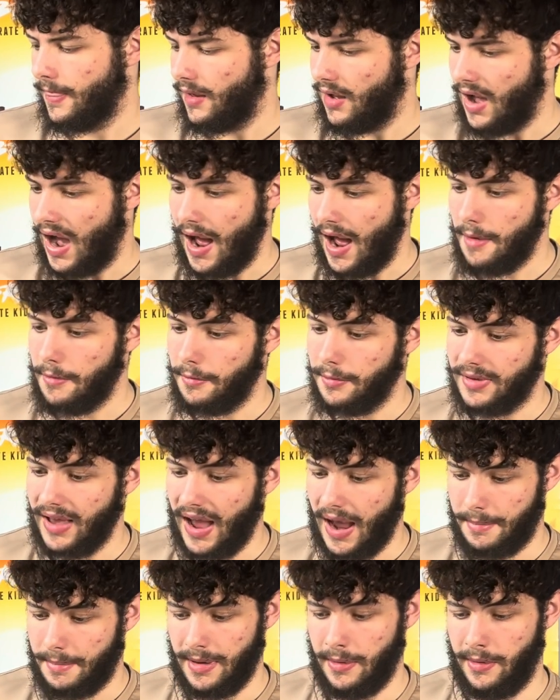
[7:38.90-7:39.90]
I was
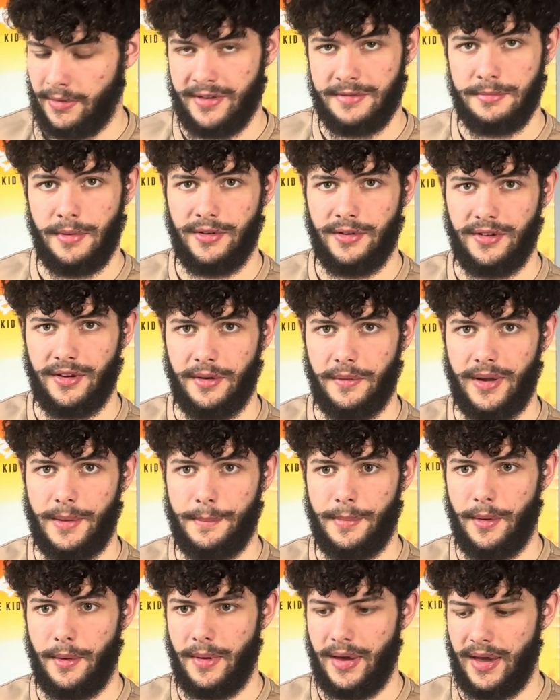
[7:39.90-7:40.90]
happy with this modular when I
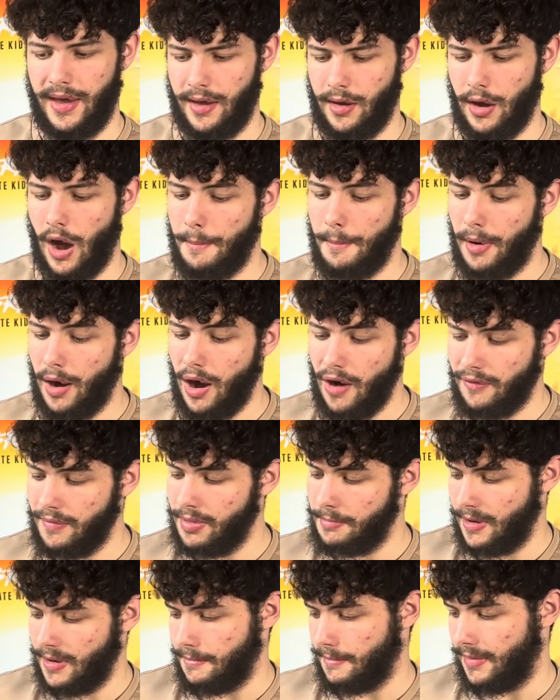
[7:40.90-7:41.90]
built it. Apart from
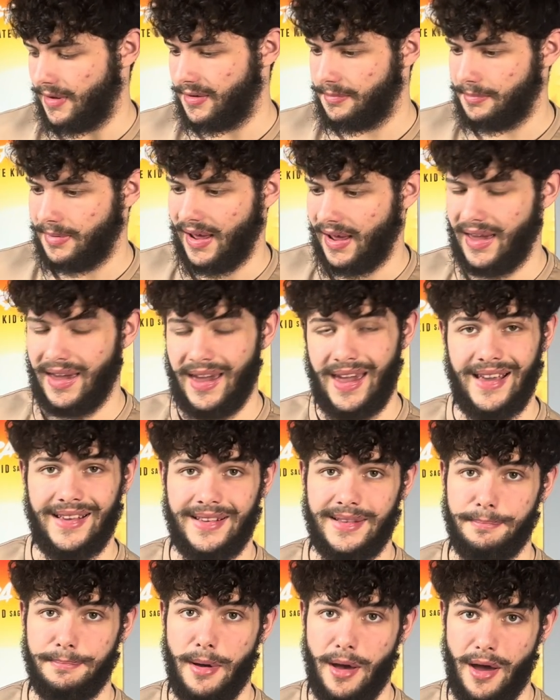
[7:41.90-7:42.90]
the bent base plate,
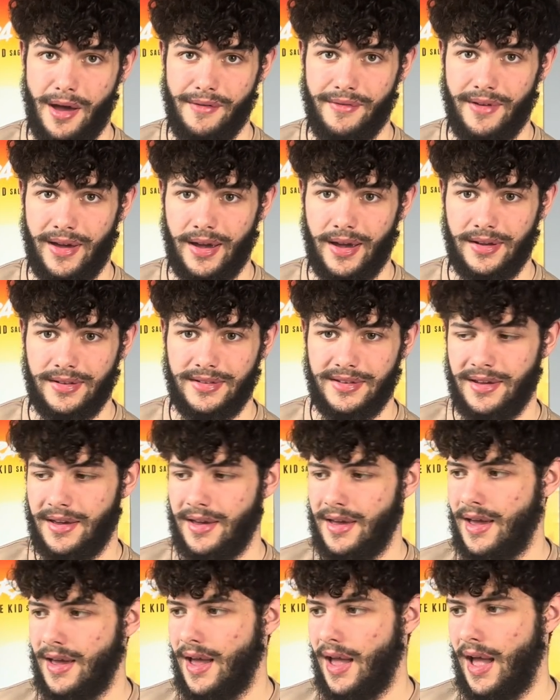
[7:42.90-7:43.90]
it's perfect.
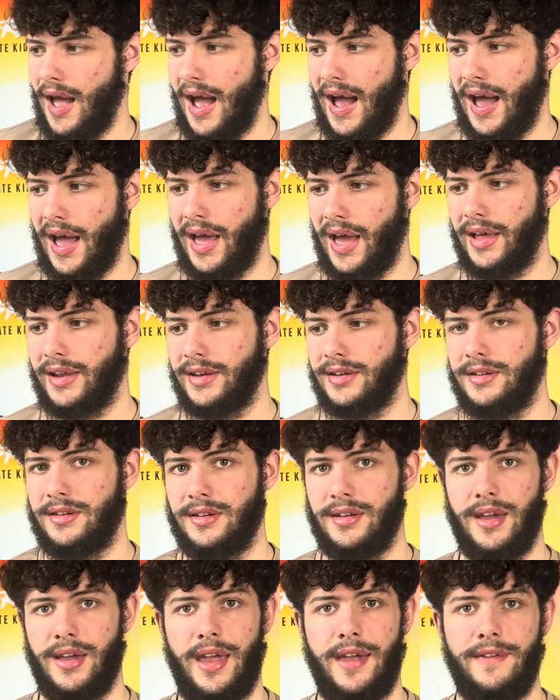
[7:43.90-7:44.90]
And
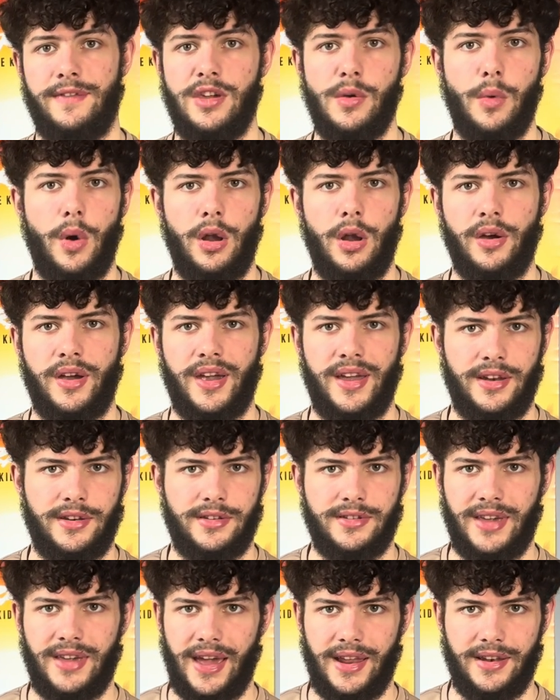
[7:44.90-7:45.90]
if you are looking
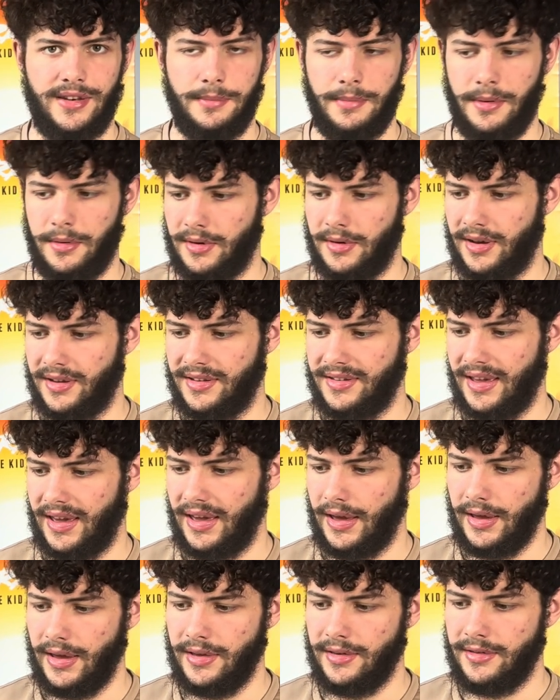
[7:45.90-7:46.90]
to get into building
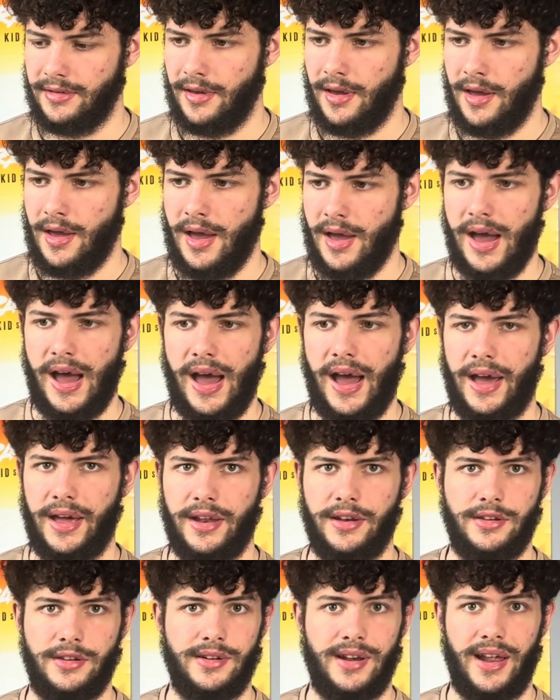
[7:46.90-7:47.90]
cities
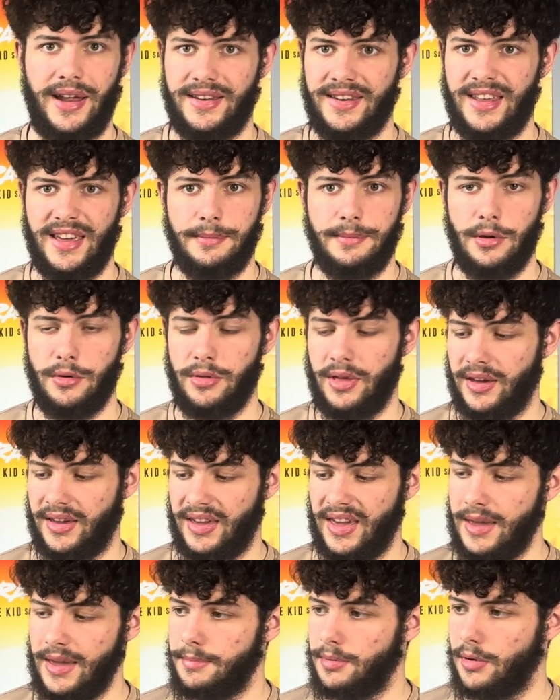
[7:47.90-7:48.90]
and you like Temu, then
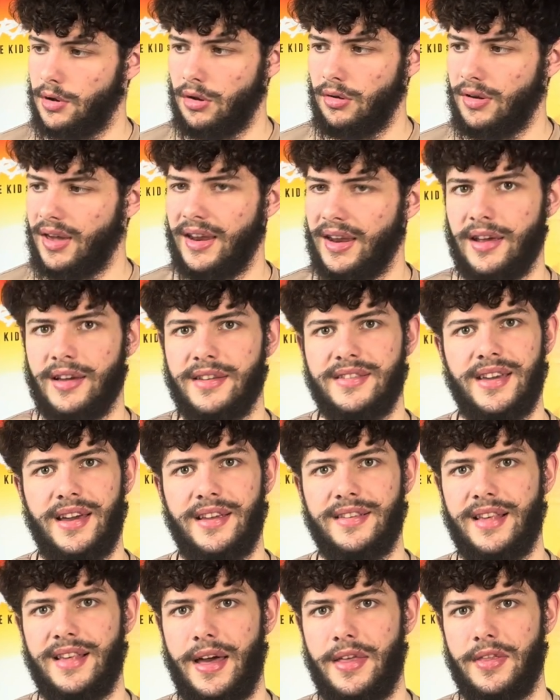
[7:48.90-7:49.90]
keep looking at
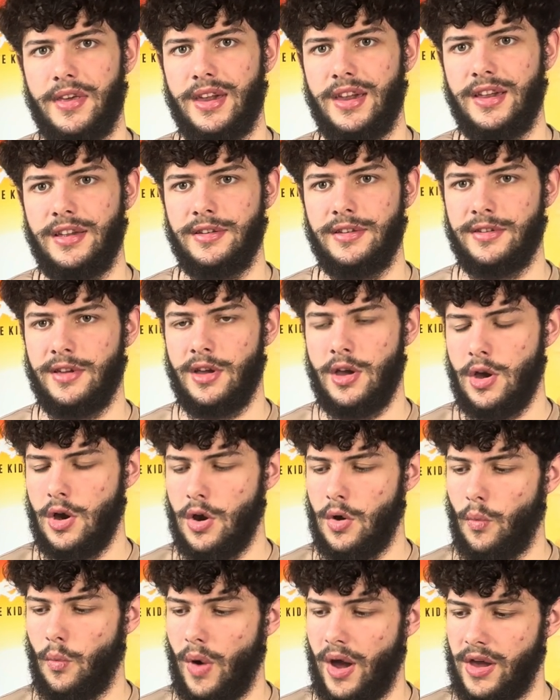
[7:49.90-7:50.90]
sets like these
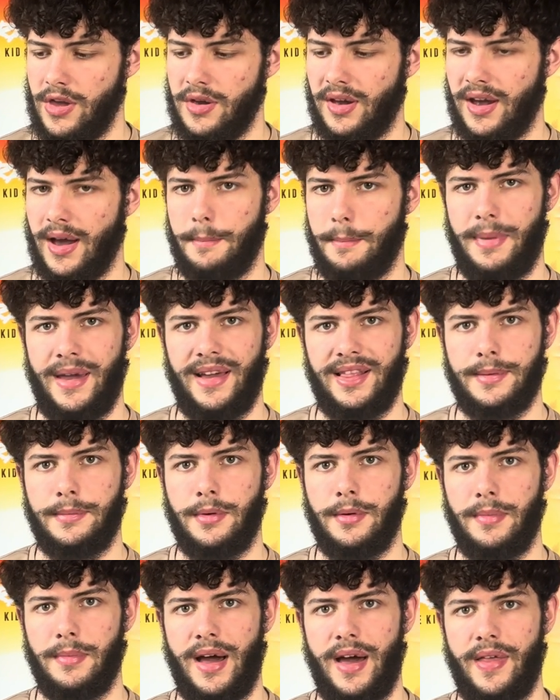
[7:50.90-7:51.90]
where you can pick them
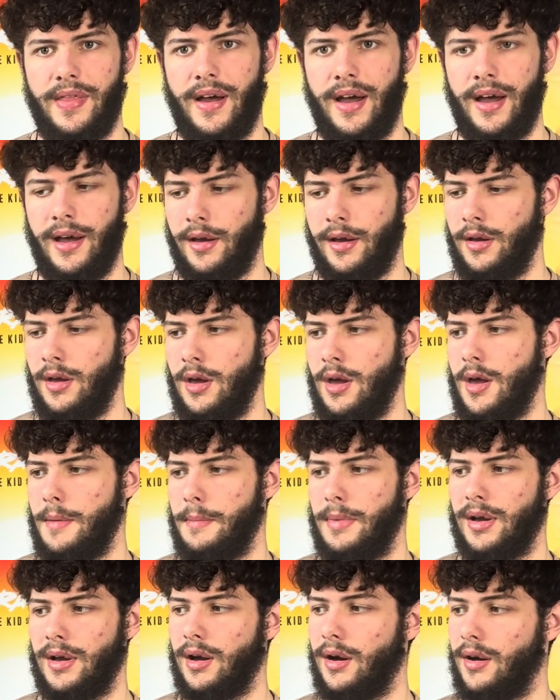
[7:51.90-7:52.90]
up like that
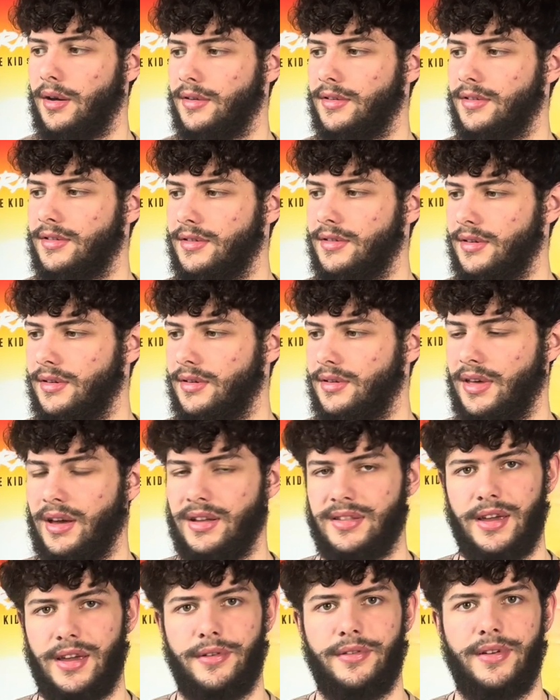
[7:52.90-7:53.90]
because they're
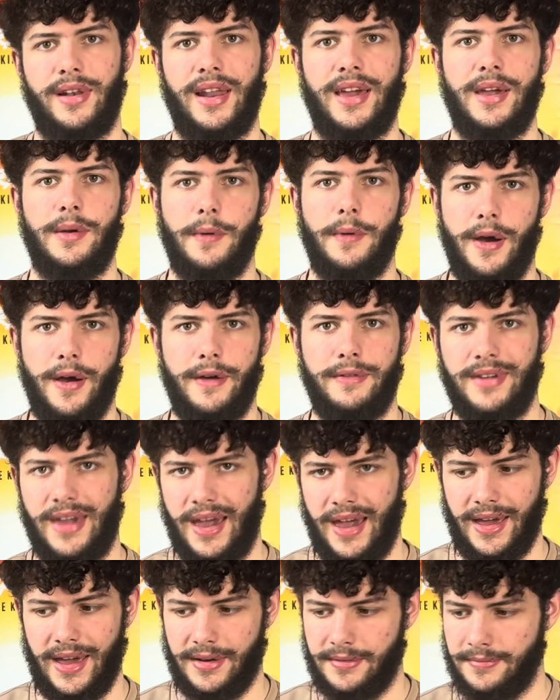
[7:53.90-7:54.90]
definitely worth
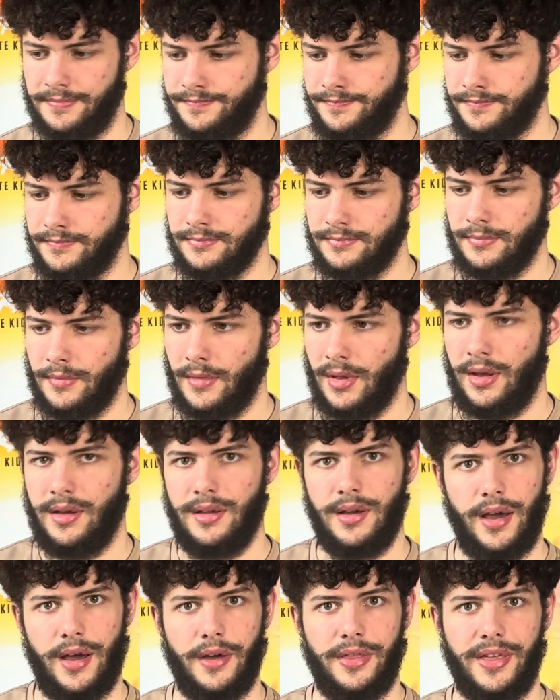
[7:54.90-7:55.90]
getting.
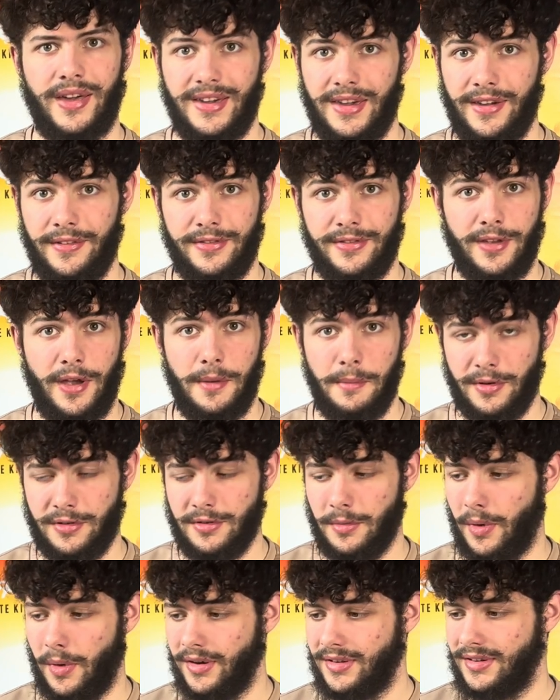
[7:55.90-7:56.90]
Thank you so much
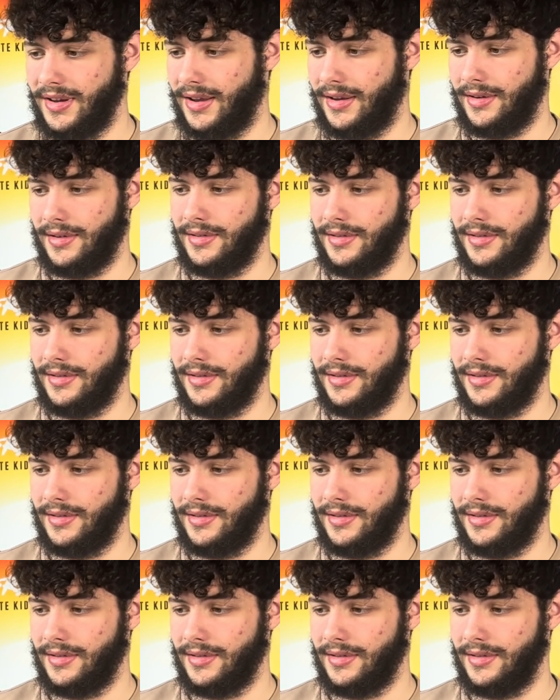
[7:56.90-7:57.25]
for watching.